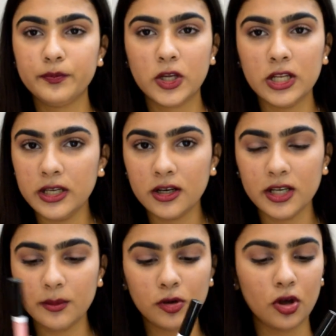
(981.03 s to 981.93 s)
clear
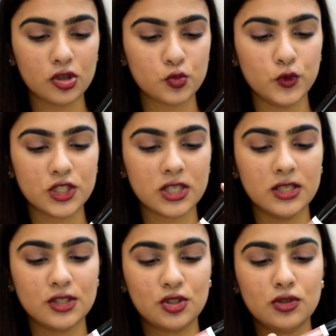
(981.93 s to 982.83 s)
lip gloss, which
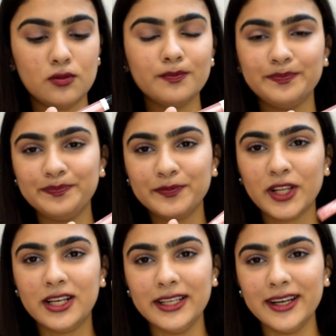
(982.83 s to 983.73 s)
is
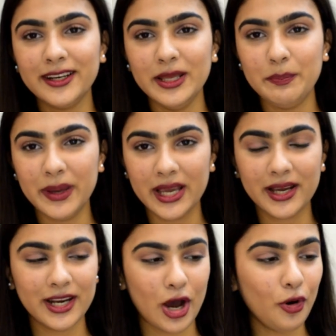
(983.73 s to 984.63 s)
clearly
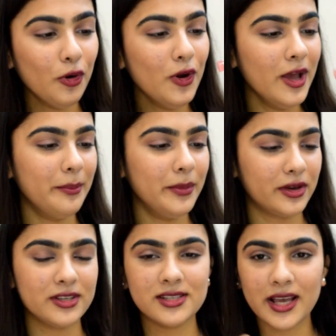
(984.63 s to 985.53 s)
pink now
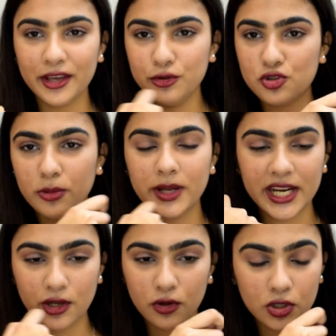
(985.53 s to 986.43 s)
because I used to apply
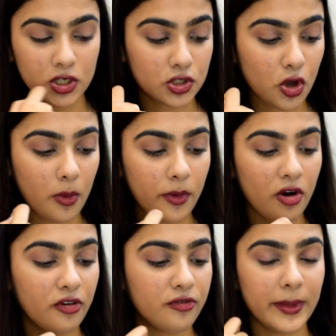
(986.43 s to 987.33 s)
it on the top
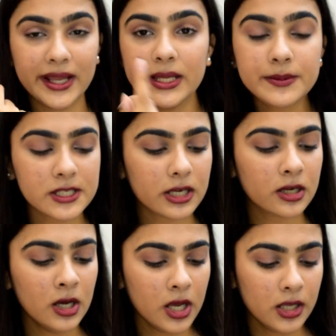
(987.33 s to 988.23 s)
of my lipstick,
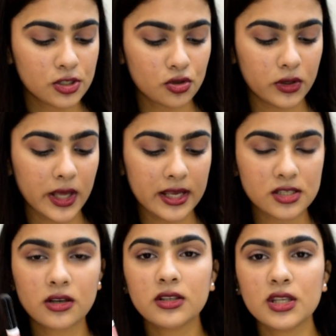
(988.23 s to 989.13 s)
so it
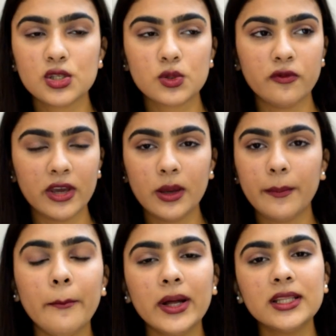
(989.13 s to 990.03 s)
has turned this
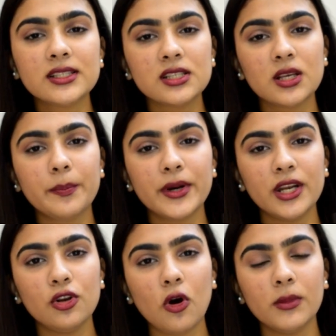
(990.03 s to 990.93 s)
way. But this is a
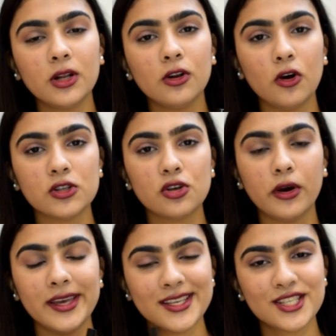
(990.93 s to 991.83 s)
pretty normal gloss. Your
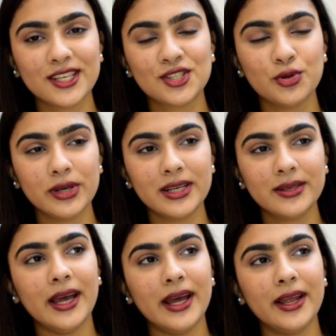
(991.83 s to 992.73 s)
hair sticks to it.
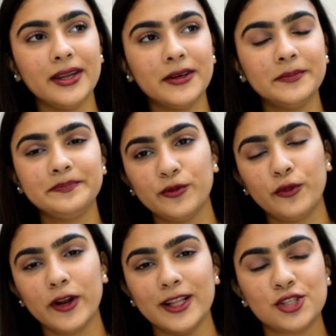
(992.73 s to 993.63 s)
And
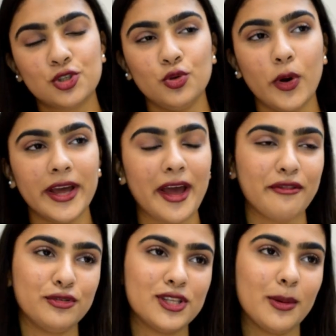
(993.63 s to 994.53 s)
what else do I
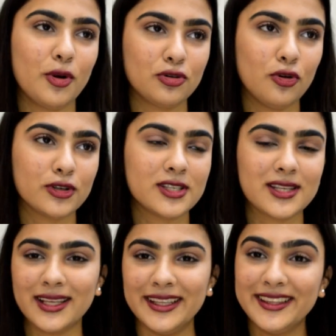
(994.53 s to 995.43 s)
have to say about glosses?
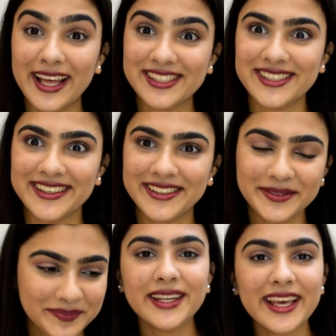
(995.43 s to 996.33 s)
I think that's it.
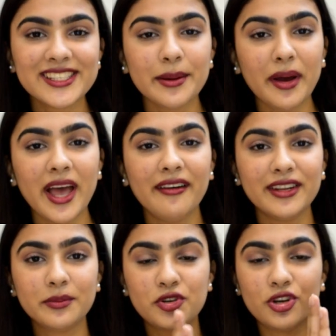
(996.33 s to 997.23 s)
Next up, I have
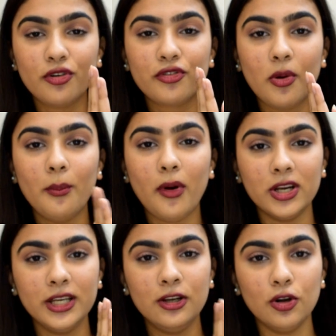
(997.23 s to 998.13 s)
Lip Trio from
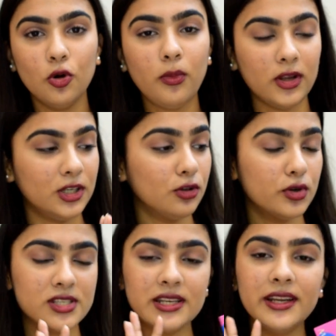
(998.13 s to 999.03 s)
Body Glow. Body Glow
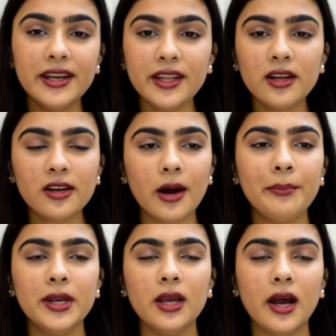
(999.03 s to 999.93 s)
is an Indian
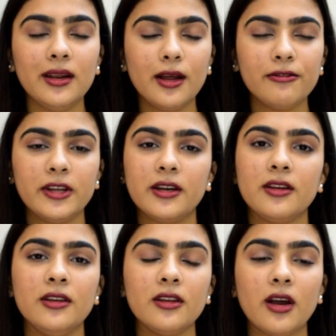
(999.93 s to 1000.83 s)
company. I love that
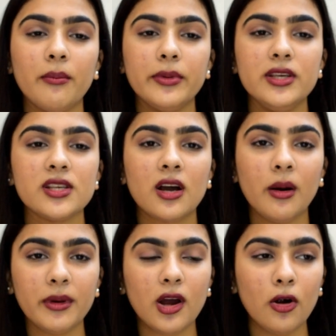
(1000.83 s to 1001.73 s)
Indian companies are
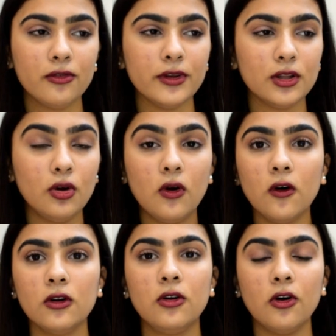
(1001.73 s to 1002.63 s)
coming out with
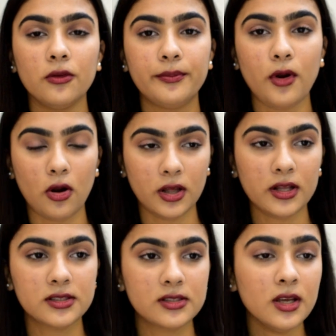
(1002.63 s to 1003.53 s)
good
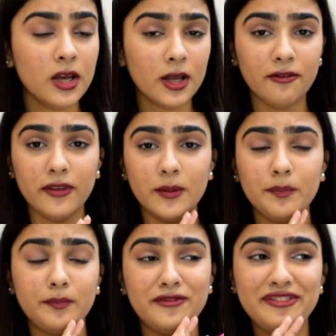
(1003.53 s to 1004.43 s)
products with
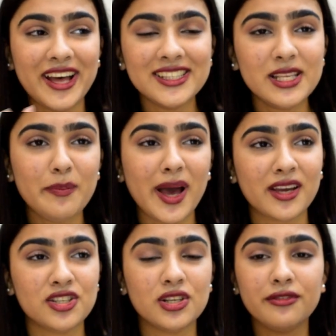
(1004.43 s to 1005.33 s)
fancy
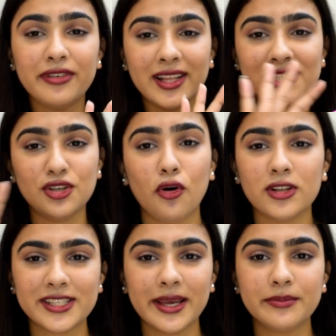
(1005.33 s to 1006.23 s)
packaging, fancy
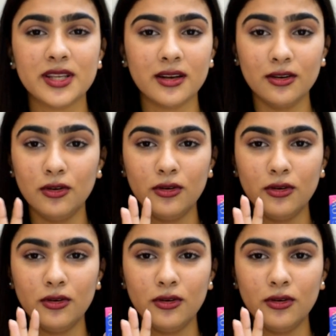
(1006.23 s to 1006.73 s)
concepts, and